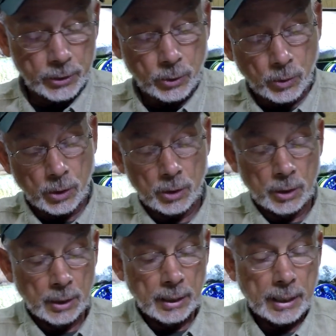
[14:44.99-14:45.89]
your
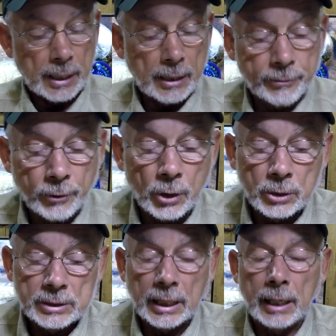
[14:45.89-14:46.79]

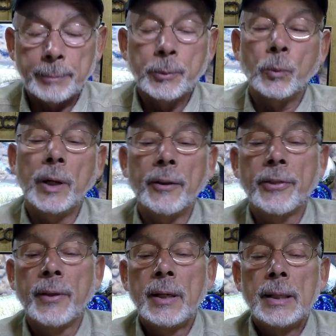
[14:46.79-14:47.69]
frogs up with